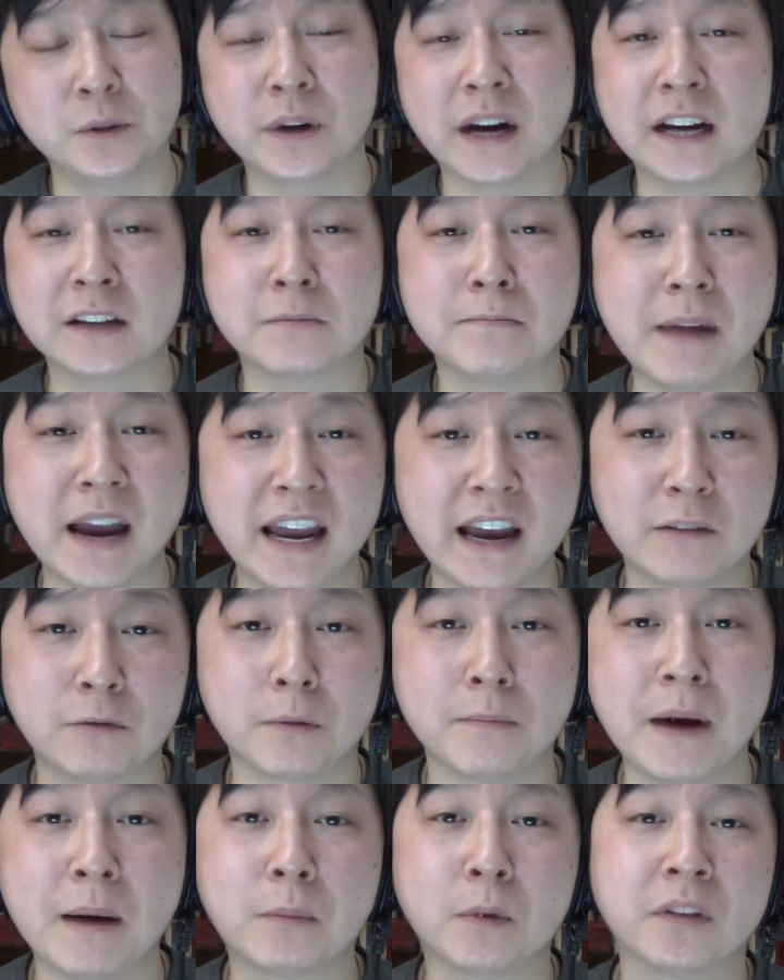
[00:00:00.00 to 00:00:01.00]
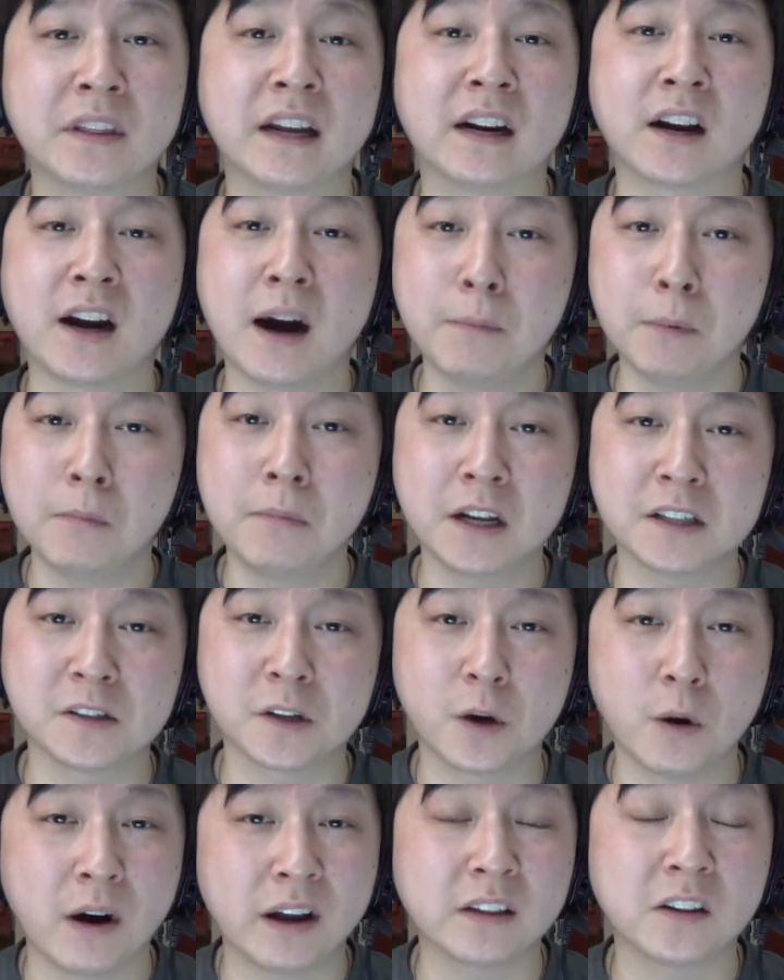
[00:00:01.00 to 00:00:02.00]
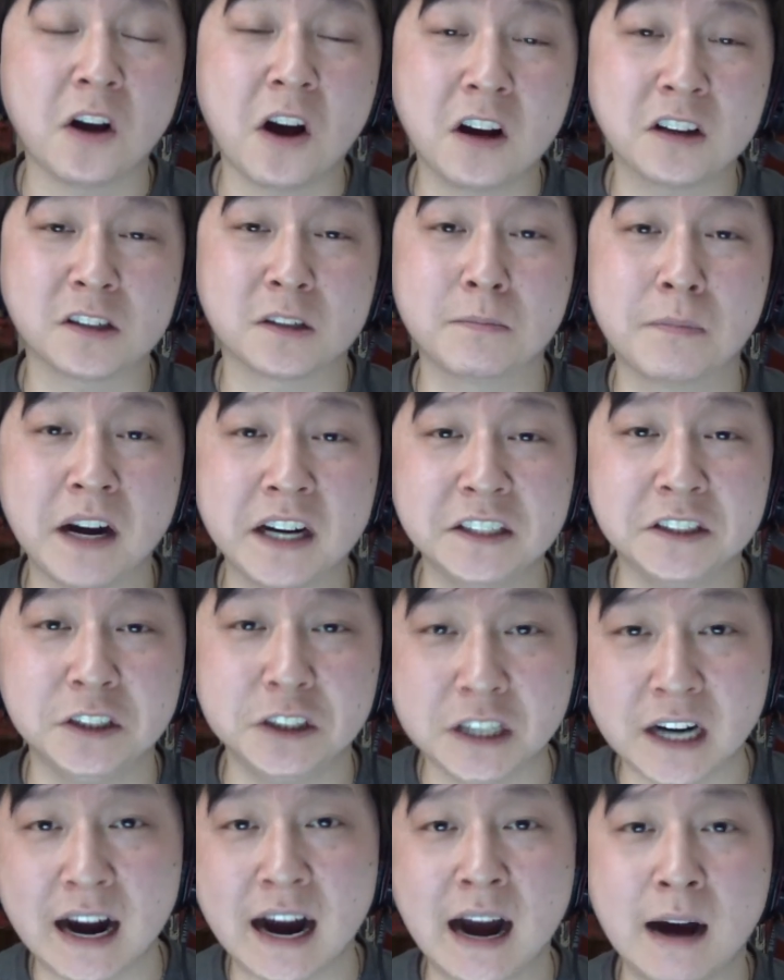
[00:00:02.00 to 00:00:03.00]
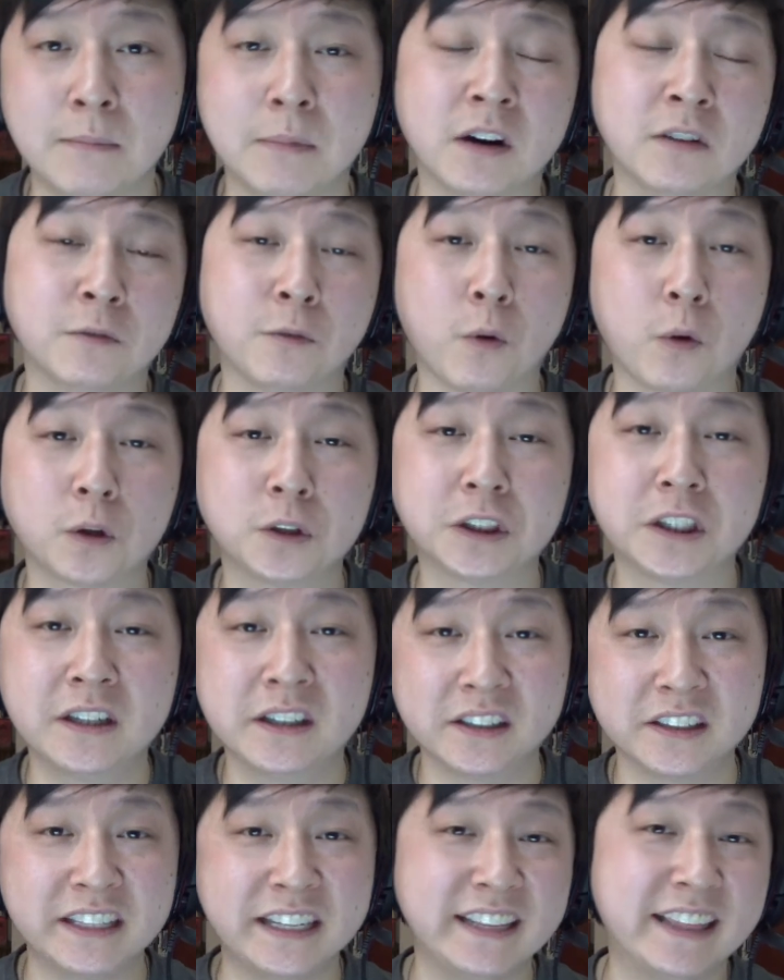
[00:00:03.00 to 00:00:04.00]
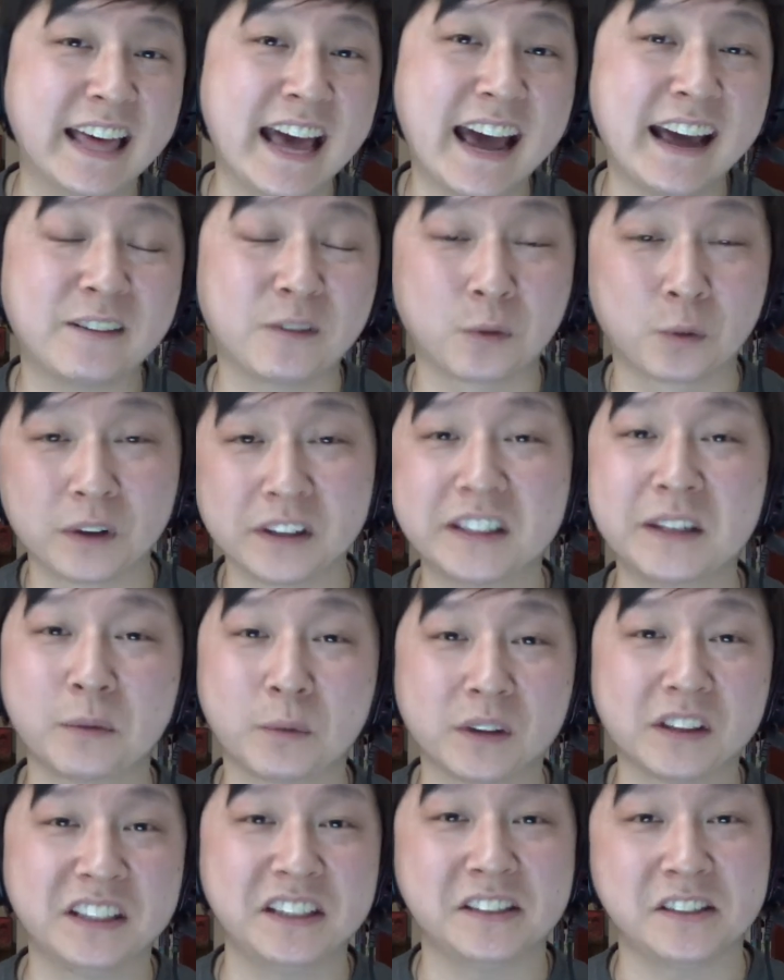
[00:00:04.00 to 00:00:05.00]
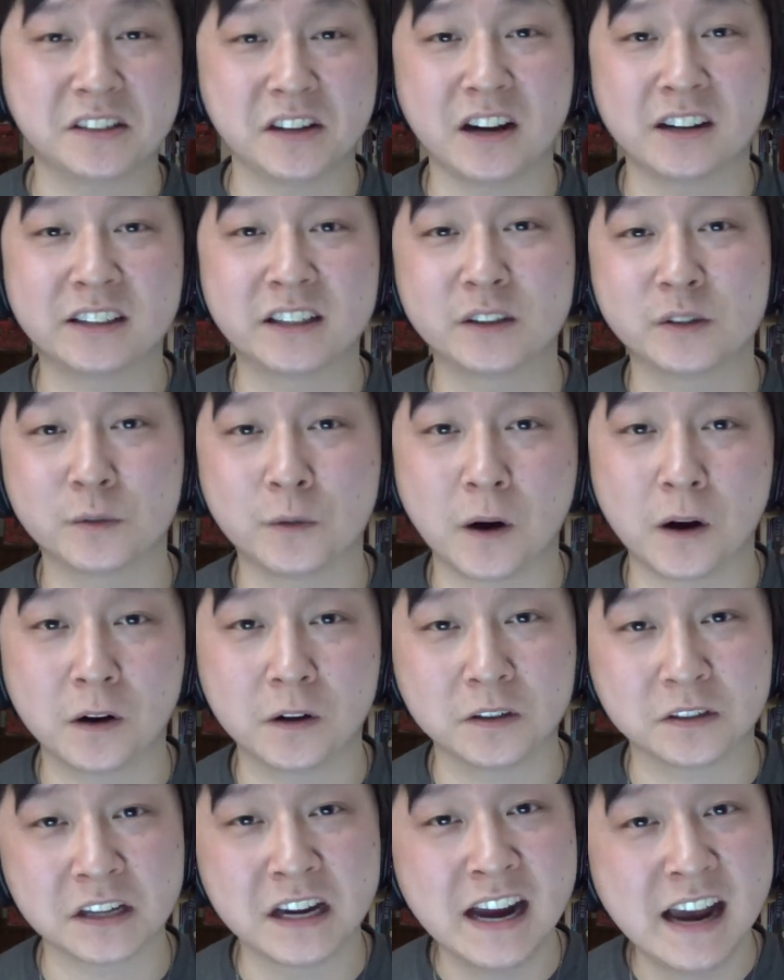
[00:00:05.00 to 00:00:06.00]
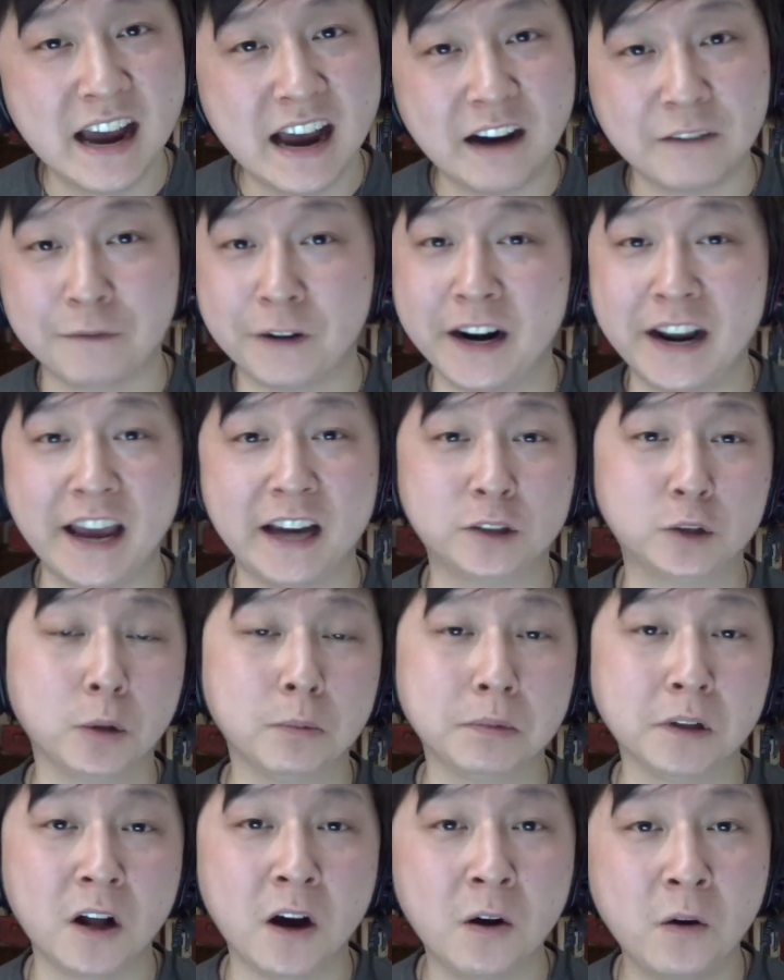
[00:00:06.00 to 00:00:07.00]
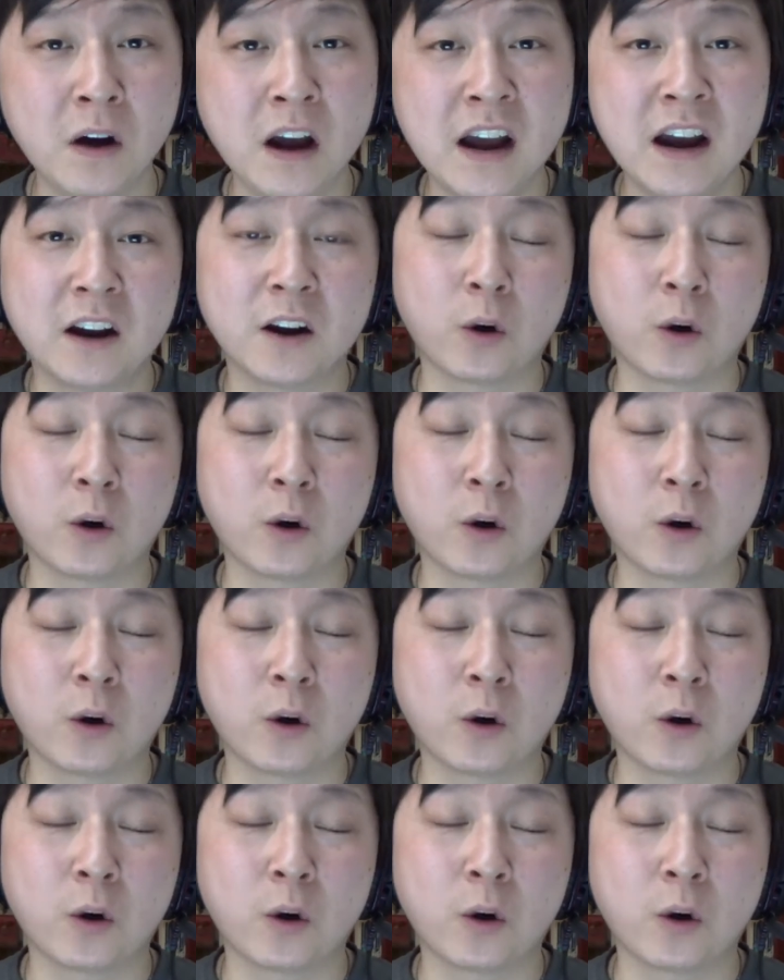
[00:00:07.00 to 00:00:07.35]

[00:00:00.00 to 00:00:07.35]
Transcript: you guys may have remembered that a couple months ago I lost my job. Unfortunately, that really, really sucked as far as a financial blow.